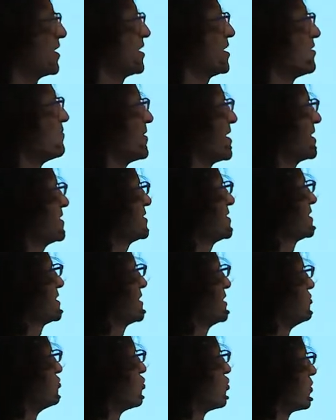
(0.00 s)

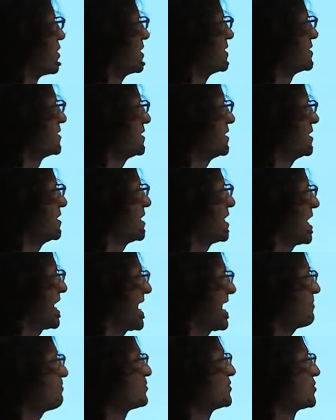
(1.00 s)
amazingly noisy
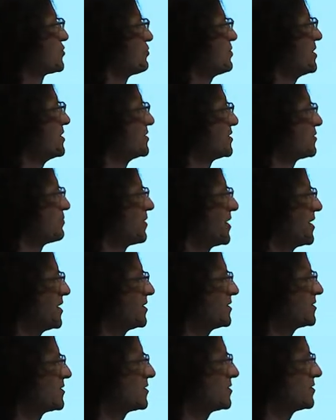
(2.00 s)
app screen
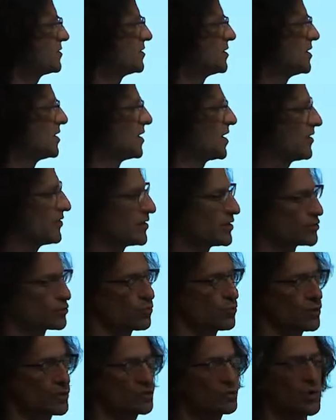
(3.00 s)
space, I think it's
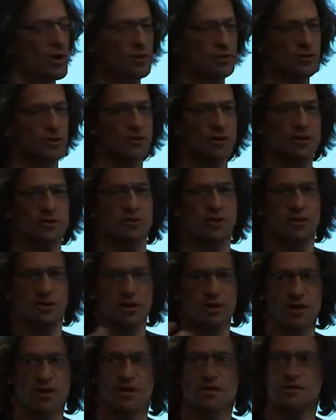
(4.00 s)
worthwhile to look at the
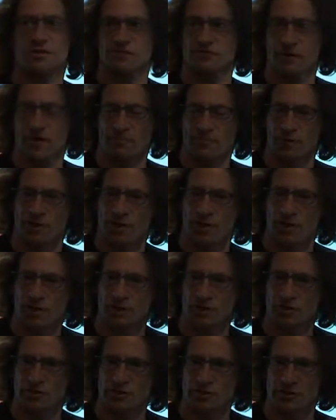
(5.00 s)
class of
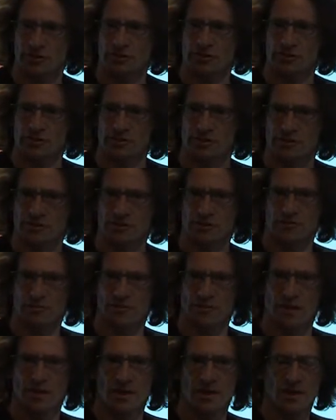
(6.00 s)
applications that exist.
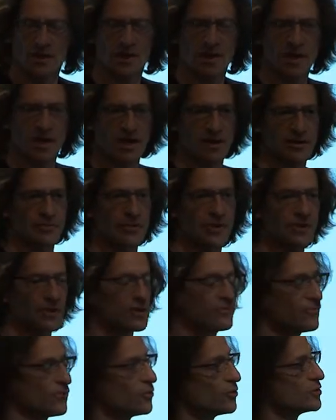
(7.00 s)
And I think
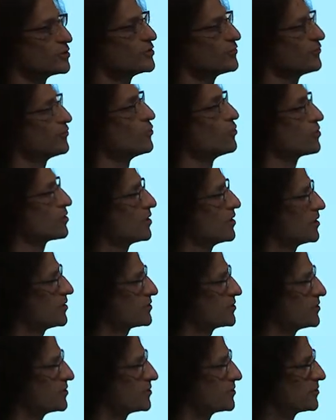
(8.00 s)
they fall into 4
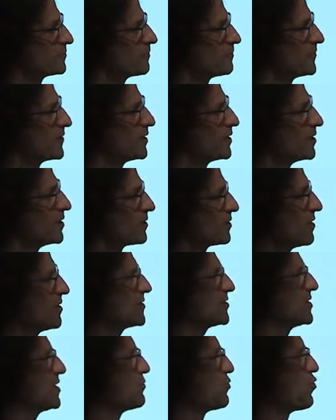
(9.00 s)
classes.
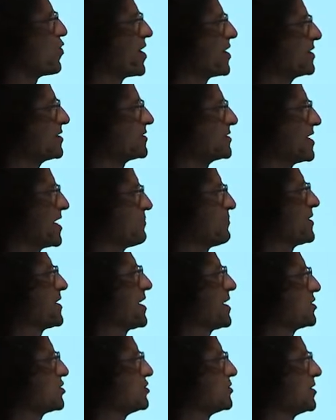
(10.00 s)
Class number 1 is an
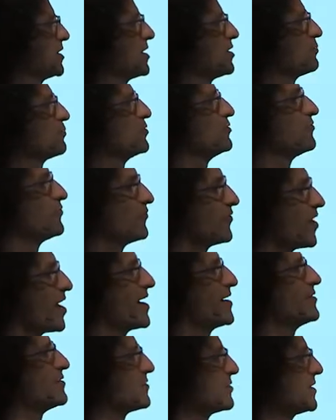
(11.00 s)
application to help you
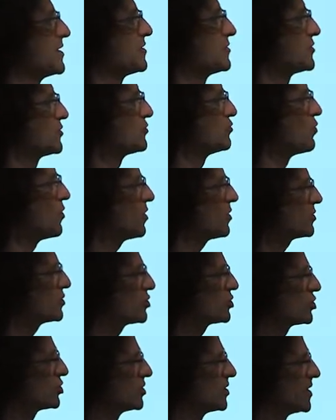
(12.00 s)
find things to
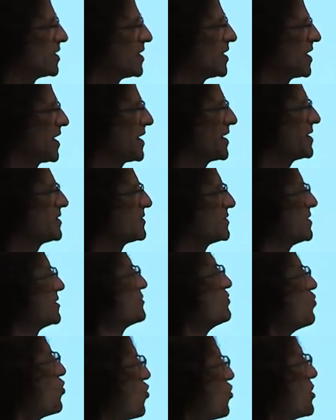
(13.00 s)
watch. And as
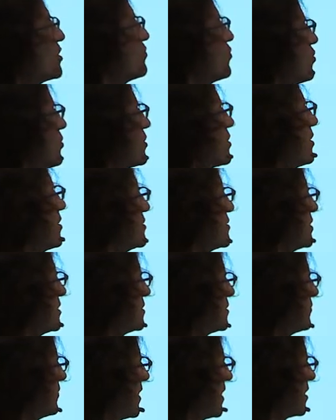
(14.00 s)
there's more and more
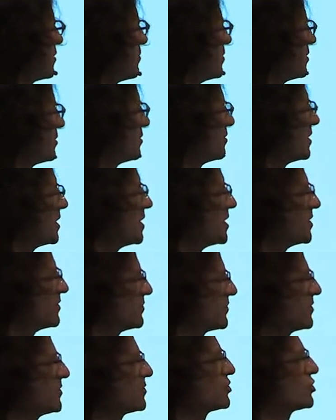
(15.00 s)
content available,
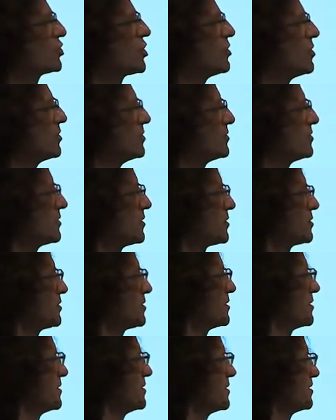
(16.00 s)
the
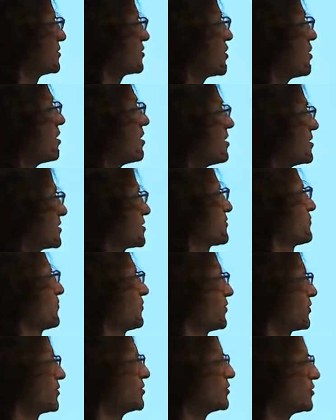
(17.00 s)
task for
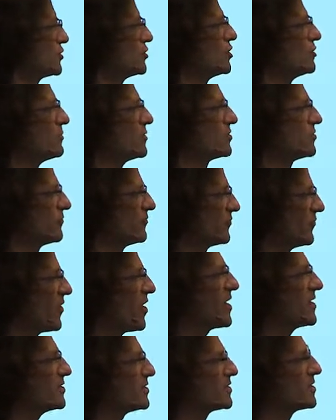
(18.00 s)
the consumer to
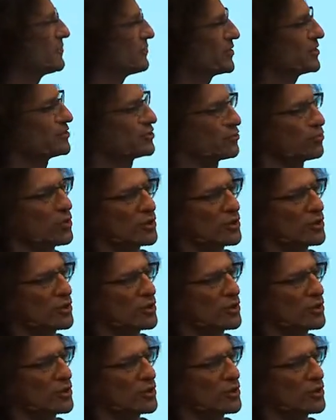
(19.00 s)
find something to